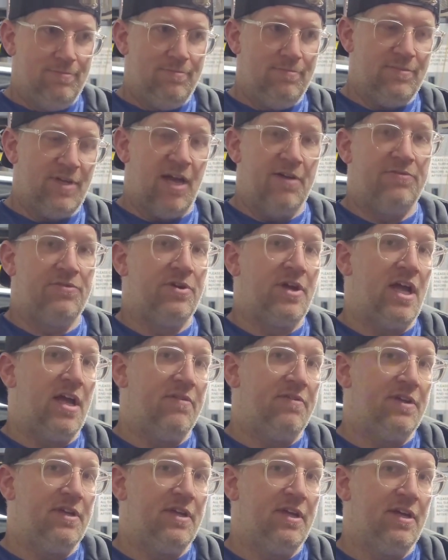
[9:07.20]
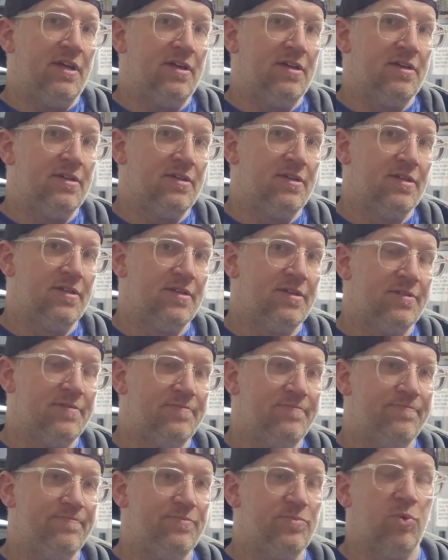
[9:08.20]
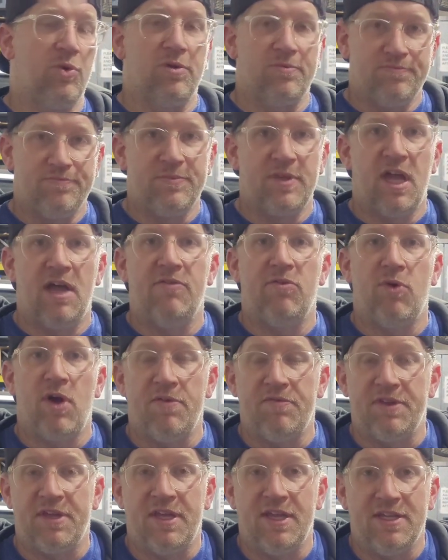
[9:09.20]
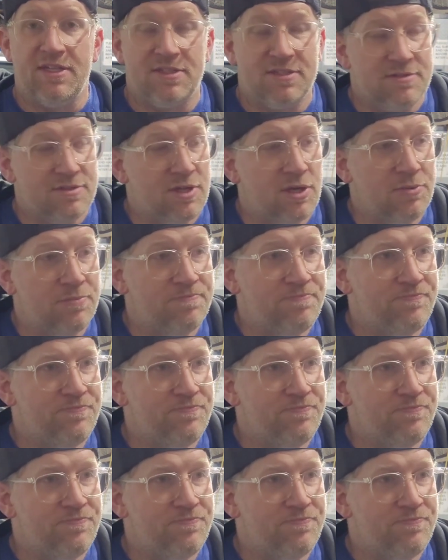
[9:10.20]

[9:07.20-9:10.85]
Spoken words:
After having, I have a wife and kids, so,